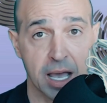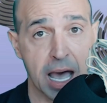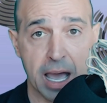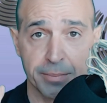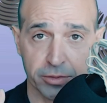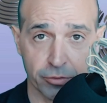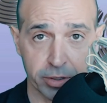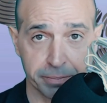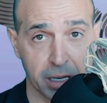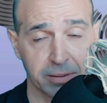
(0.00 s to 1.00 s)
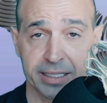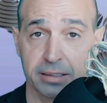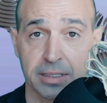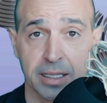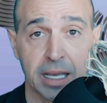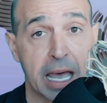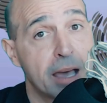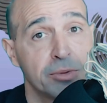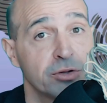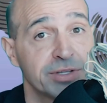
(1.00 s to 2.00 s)
I'm not a Republican,
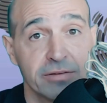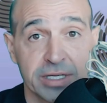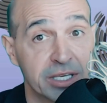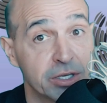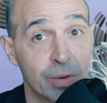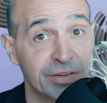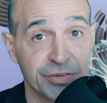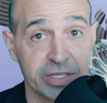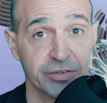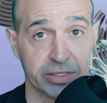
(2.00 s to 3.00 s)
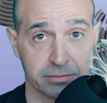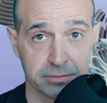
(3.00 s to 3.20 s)
I'm not even a US citizen.